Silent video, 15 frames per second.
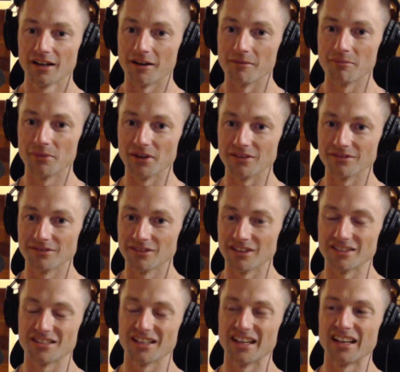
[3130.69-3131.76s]
But
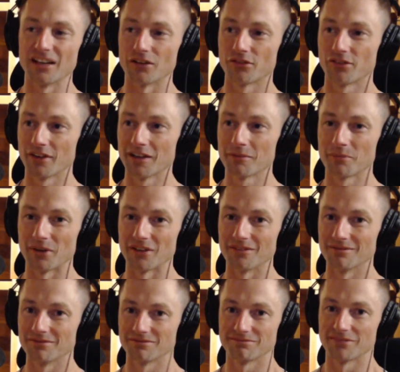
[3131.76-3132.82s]
a genetic freak,
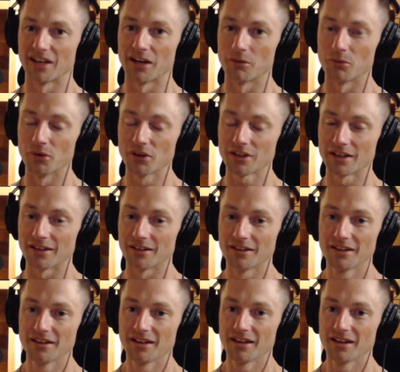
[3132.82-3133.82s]
but hardworking.